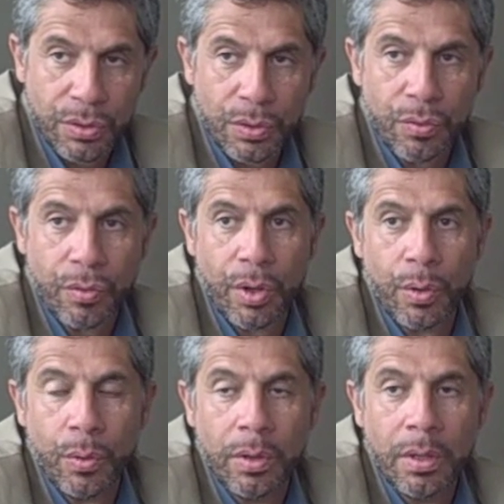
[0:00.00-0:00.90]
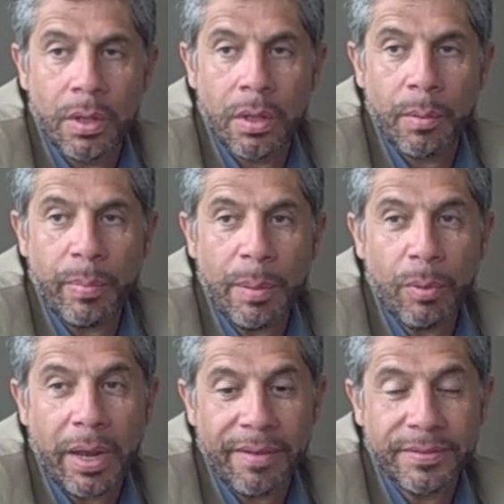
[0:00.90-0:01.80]
to grow,
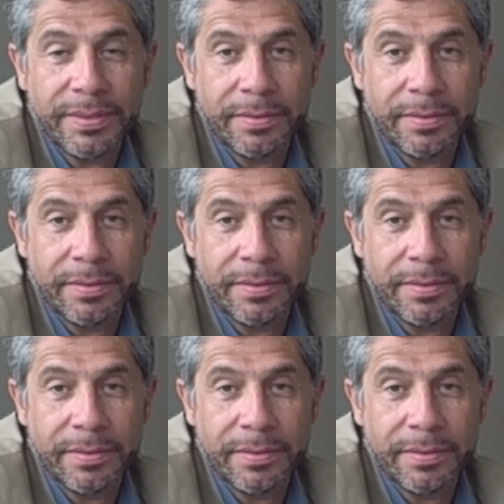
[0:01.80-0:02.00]
people have